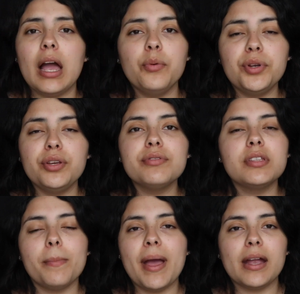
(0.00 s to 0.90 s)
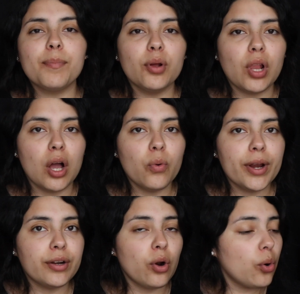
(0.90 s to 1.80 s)
I would use the MAC Pro
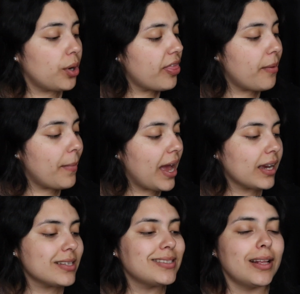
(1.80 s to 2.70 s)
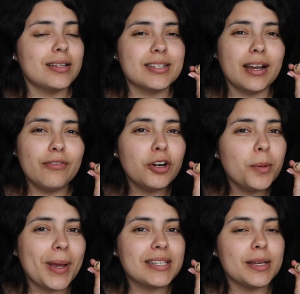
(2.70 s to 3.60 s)
Longwear or the MAC Select Cover
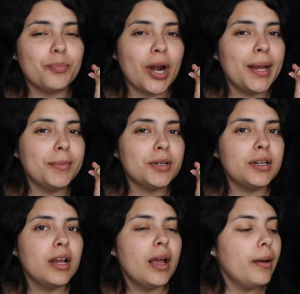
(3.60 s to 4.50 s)
Up as a primer,